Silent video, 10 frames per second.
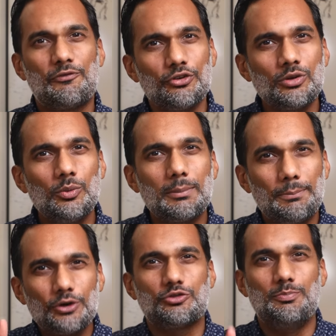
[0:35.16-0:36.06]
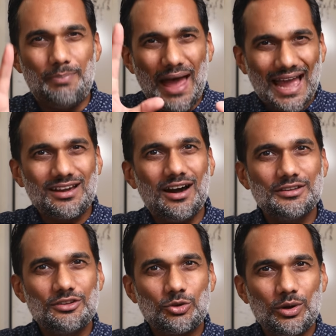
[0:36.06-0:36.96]
first I want to push back on
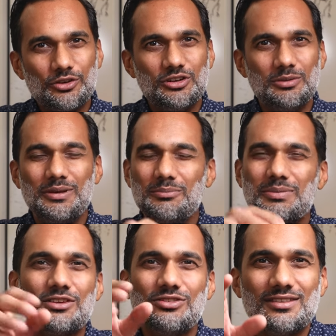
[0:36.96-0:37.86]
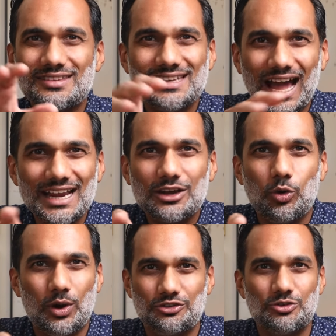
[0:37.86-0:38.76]
this question a bit because it's not a
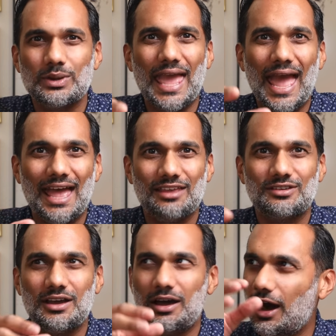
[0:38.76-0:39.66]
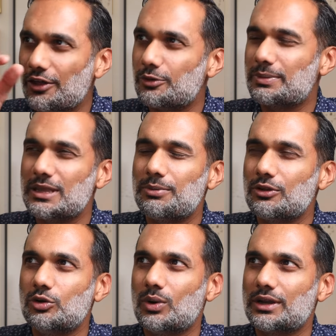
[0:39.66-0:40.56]
question we ask other people
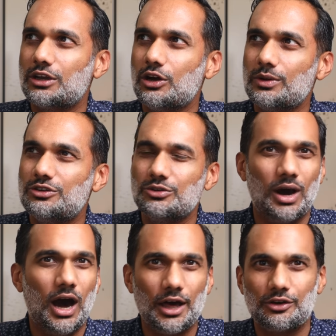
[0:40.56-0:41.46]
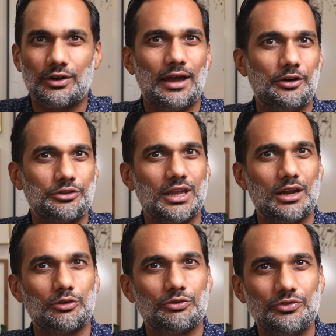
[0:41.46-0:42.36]
who want to go into other
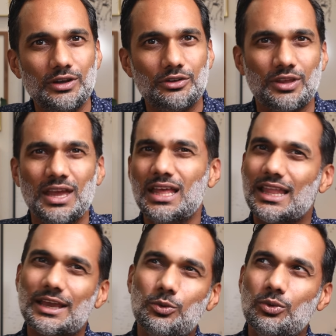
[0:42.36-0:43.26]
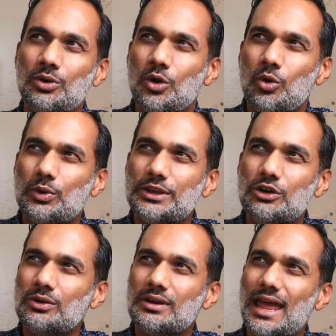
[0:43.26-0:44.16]
healthcare fields. Like, we
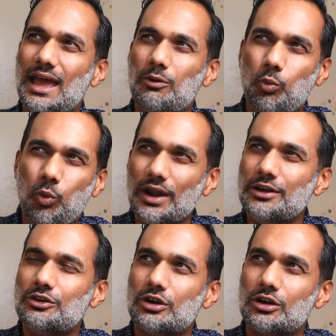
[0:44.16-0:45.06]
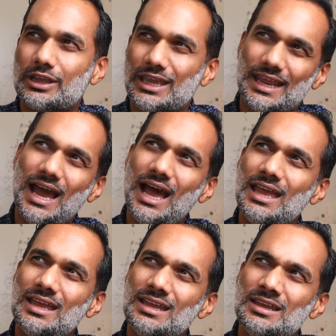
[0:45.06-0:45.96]
don't wonder, can
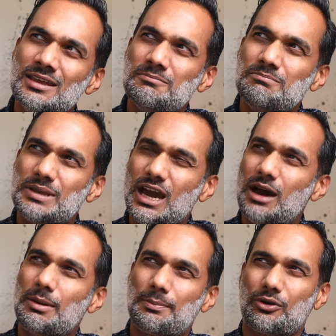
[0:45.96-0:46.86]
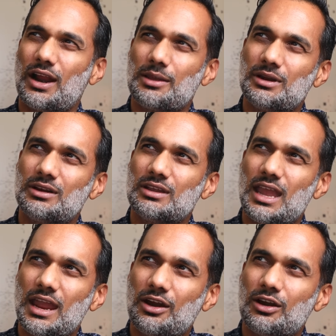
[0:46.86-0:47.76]
I become a primary
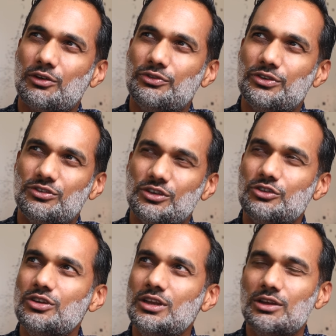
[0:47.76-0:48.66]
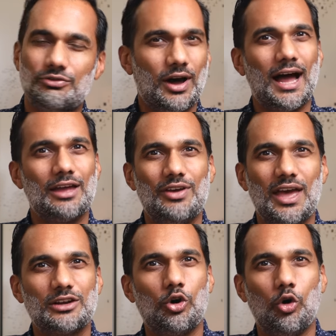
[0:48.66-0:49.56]
care physician if I've
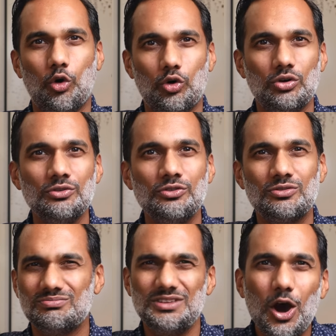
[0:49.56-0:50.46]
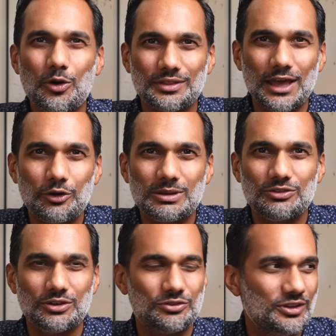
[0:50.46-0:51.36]
had colds? No, that would be
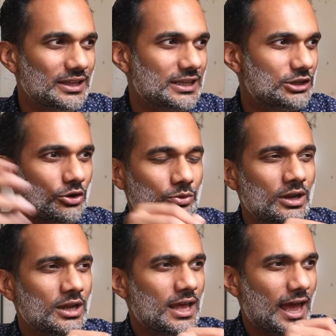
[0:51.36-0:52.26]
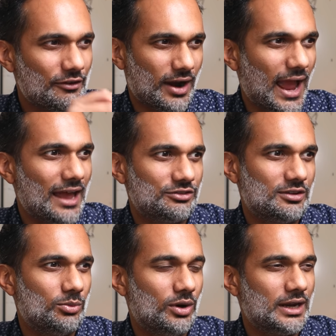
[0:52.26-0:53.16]
so silly. You don't ever ask
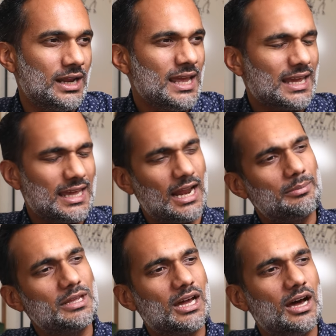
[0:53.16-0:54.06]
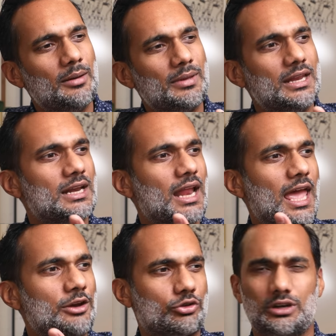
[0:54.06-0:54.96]
someone, can I become an
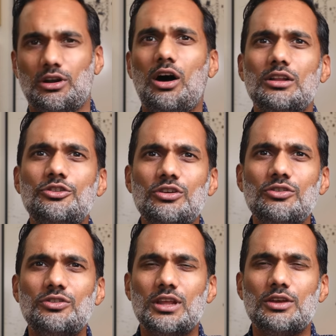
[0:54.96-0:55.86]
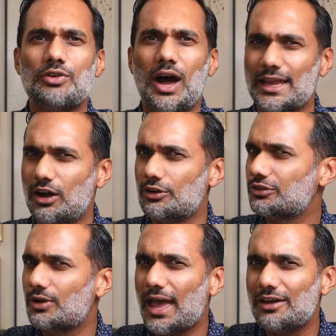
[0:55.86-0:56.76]
endocrinologist if I
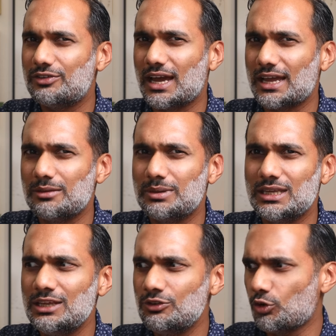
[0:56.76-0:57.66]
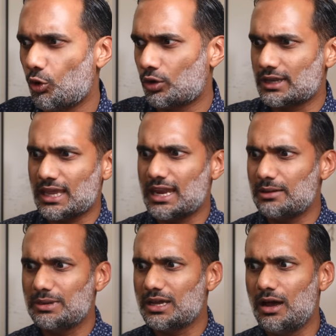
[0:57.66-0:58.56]
also have diabetes? Or can I
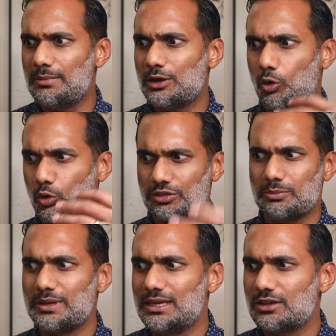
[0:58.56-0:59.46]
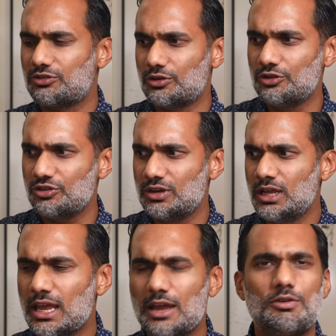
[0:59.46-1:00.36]
become an orthopedic surgeon
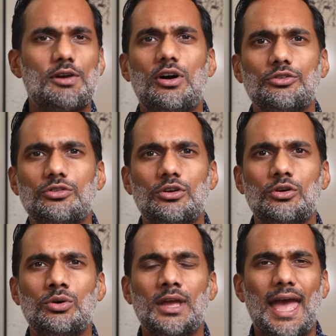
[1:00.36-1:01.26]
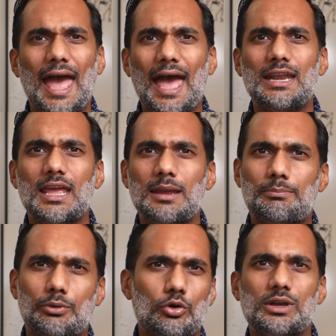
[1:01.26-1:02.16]
if I've also had a
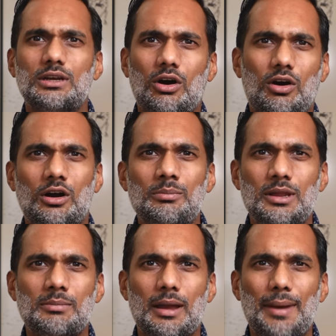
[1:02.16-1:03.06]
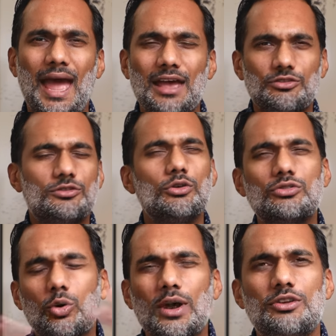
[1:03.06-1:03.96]
broken arm in my past? Those
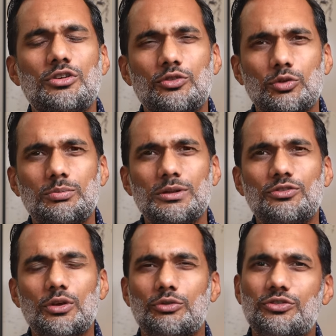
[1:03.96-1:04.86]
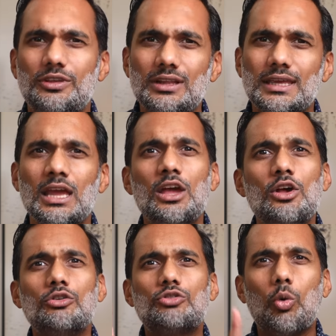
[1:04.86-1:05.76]
questions would be so silly.
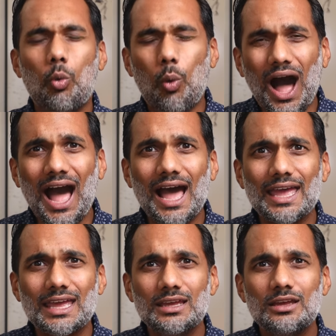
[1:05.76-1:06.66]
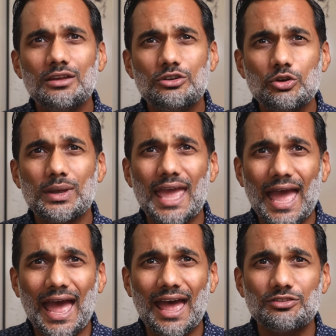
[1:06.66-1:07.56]
So why do we
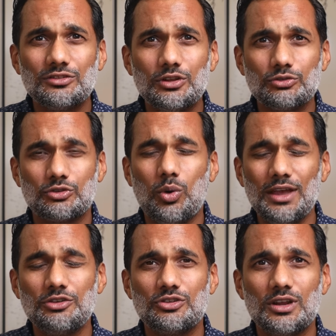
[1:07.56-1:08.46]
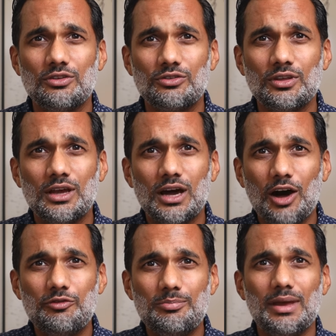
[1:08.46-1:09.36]
ask those questions
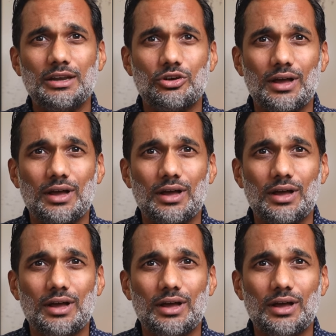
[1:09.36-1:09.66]
of mental